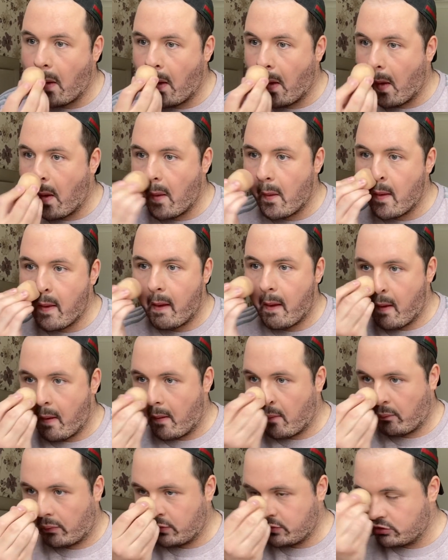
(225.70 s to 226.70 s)

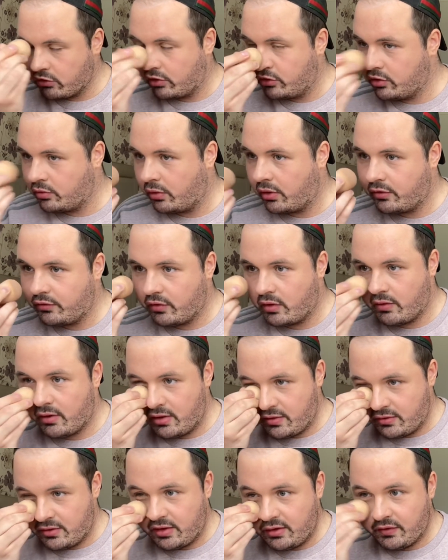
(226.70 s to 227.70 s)
we're trying to work through it.
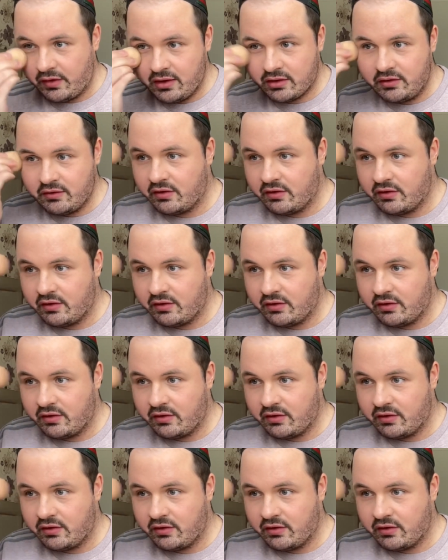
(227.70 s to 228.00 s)
At the end of the